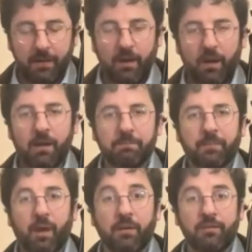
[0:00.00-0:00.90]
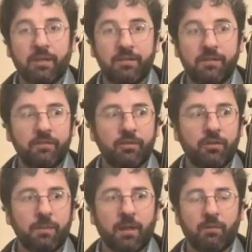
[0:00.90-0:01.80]
Hans Jensen
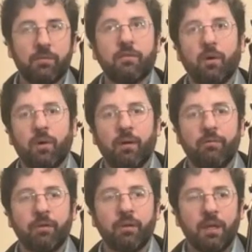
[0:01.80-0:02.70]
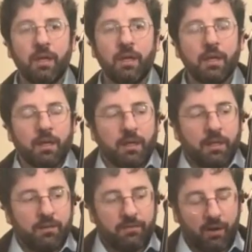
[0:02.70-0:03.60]
showed me that was so helpful.
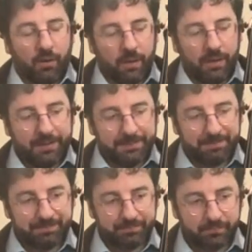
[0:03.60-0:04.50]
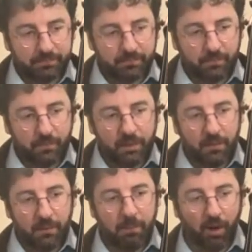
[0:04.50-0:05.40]
So
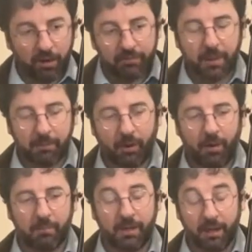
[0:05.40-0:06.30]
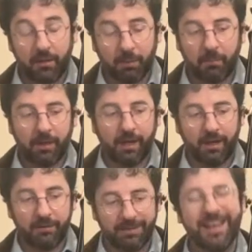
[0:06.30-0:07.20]
part of my problem, another problem I
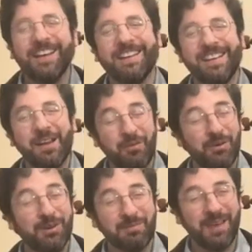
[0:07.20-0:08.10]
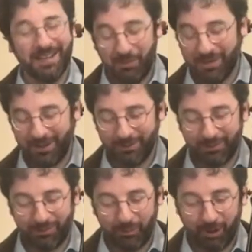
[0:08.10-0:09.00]
had, one of many when it comes
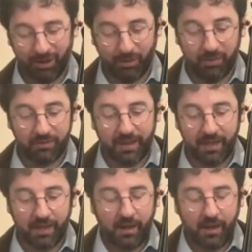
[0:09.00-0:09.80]
to vibrato, was that